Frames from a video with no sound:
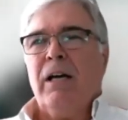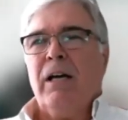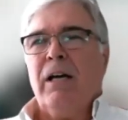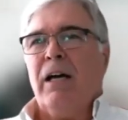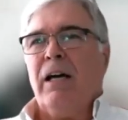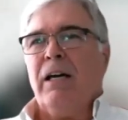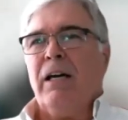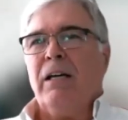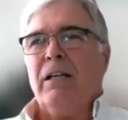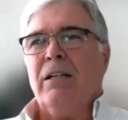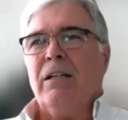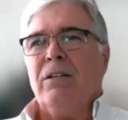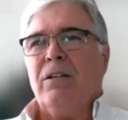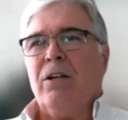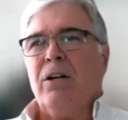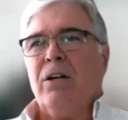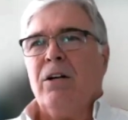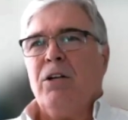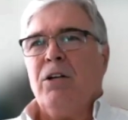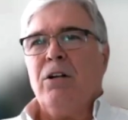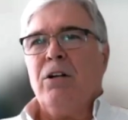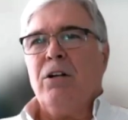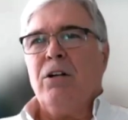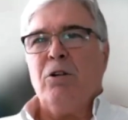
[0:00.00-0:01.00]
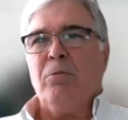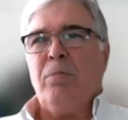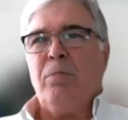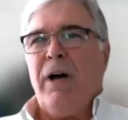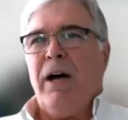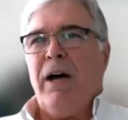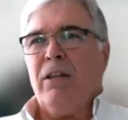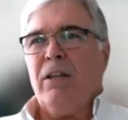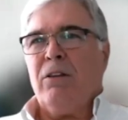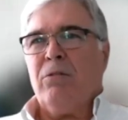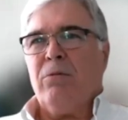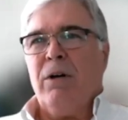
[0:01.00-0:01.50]
and you know the
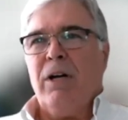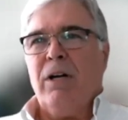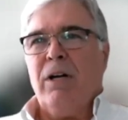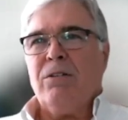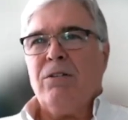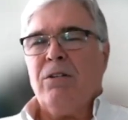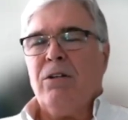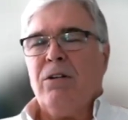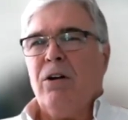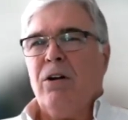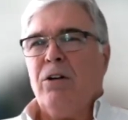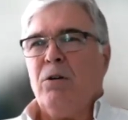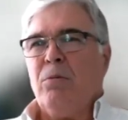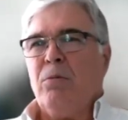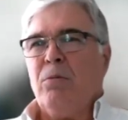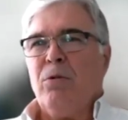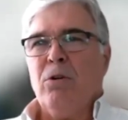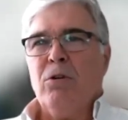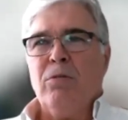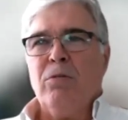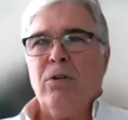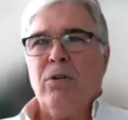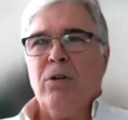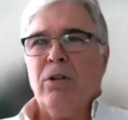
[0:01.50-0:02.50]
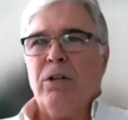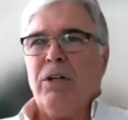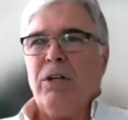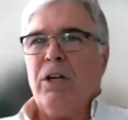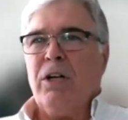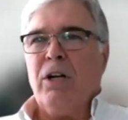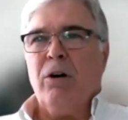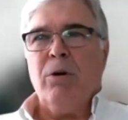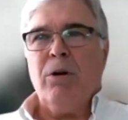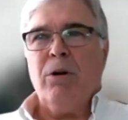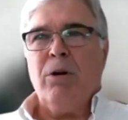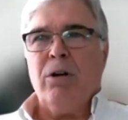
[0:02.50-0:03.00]
pathways and you know the approval and you
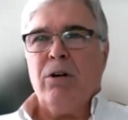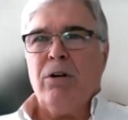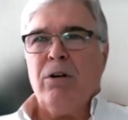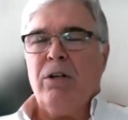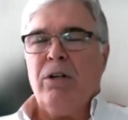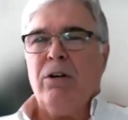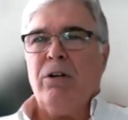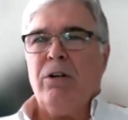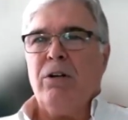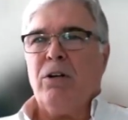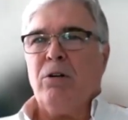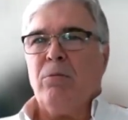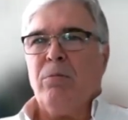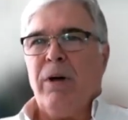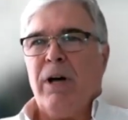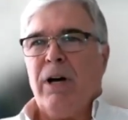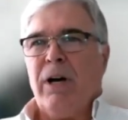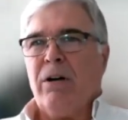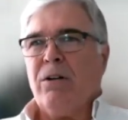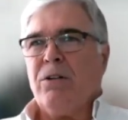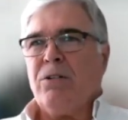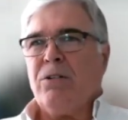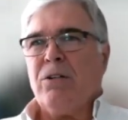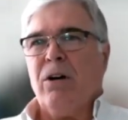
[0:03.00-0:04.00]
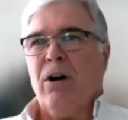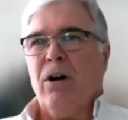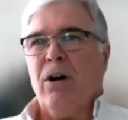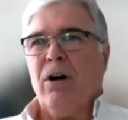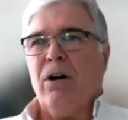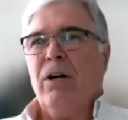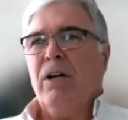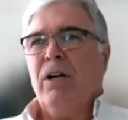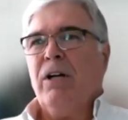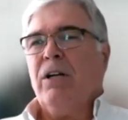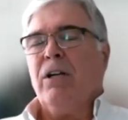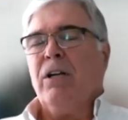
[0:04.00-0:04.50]
know what your competitors
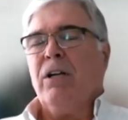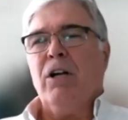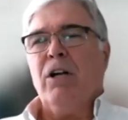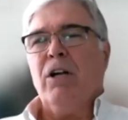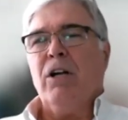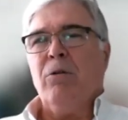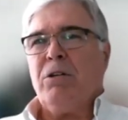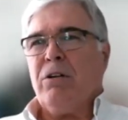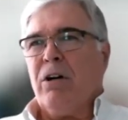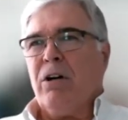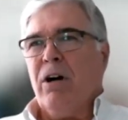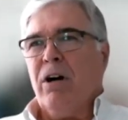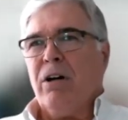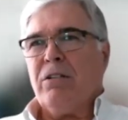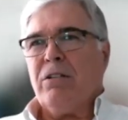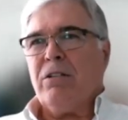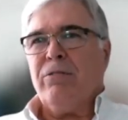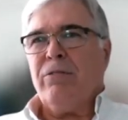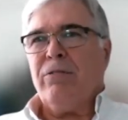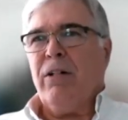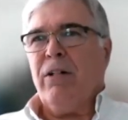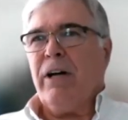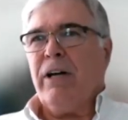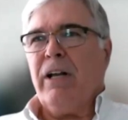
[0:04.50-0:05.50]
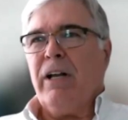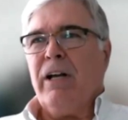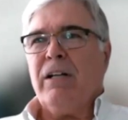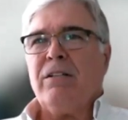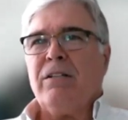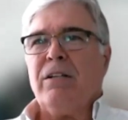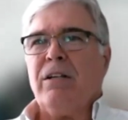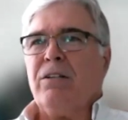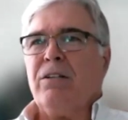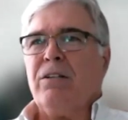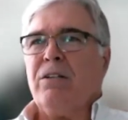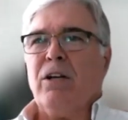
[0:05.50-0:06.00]
are, you know what your cost of
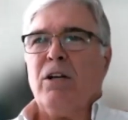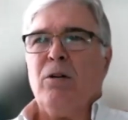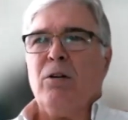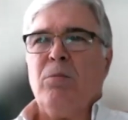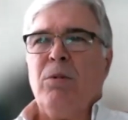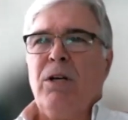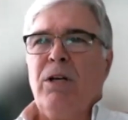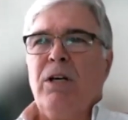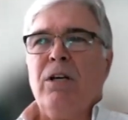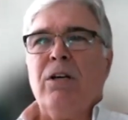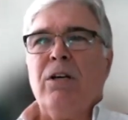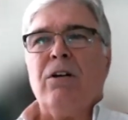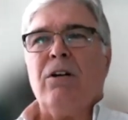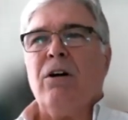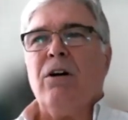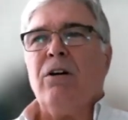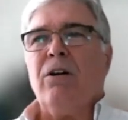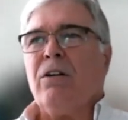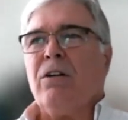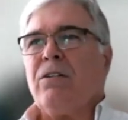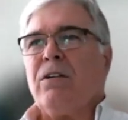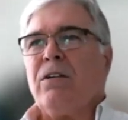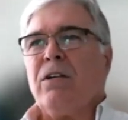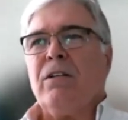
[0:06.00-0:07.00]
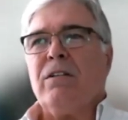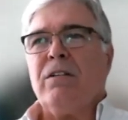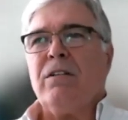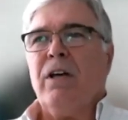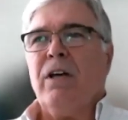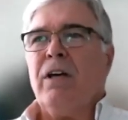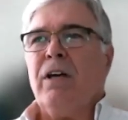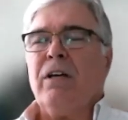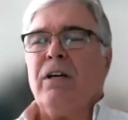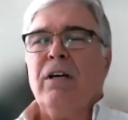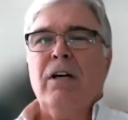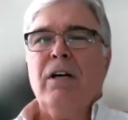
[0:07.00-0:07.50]
financing is going to be, you know that it's going to
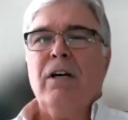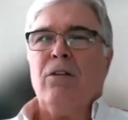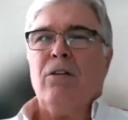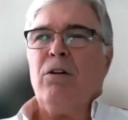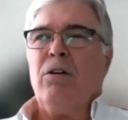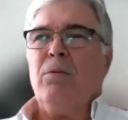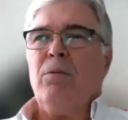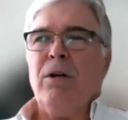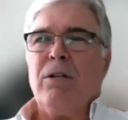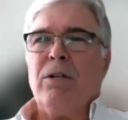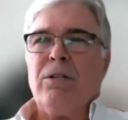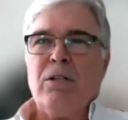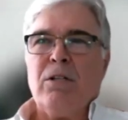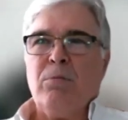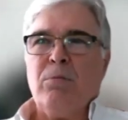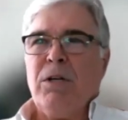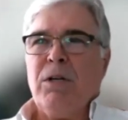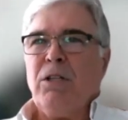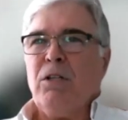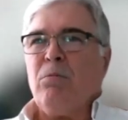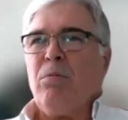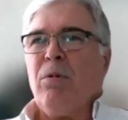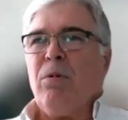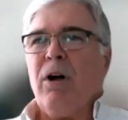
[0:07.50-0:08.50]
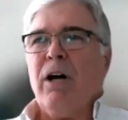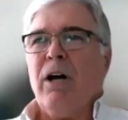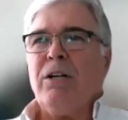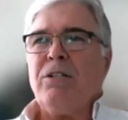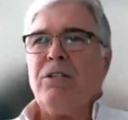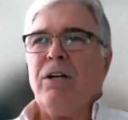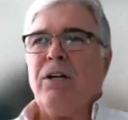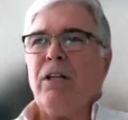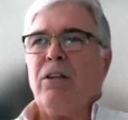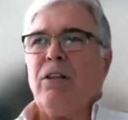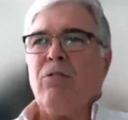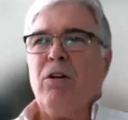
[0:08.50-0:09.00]
take 3 months to bid the
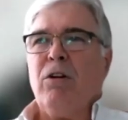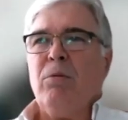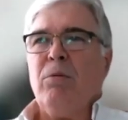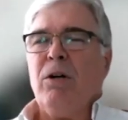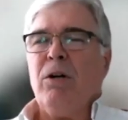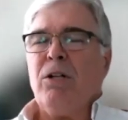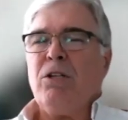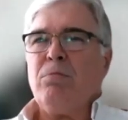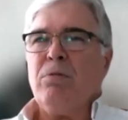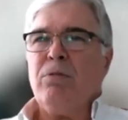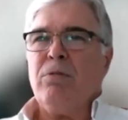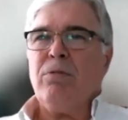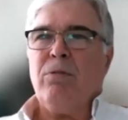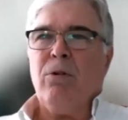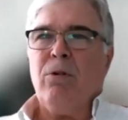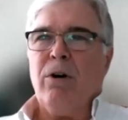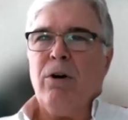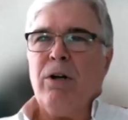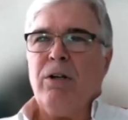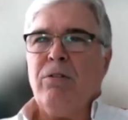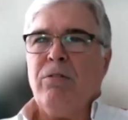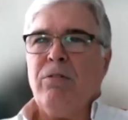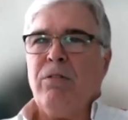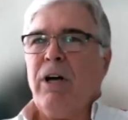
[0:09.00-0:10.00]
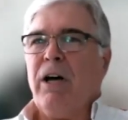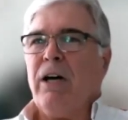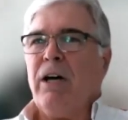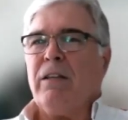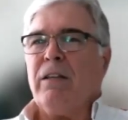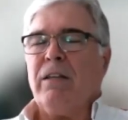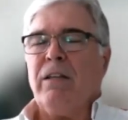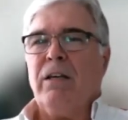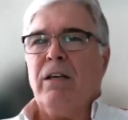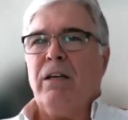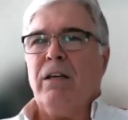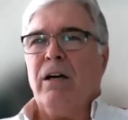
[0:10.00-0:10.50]
project, 3 months before you've
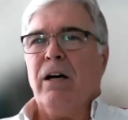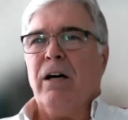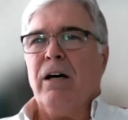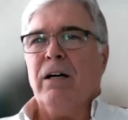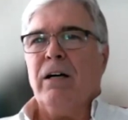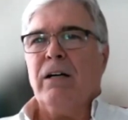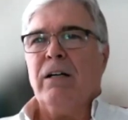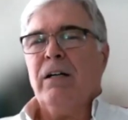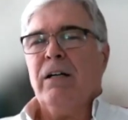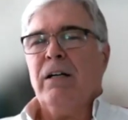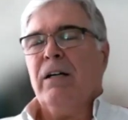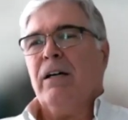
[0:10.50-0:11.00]
got the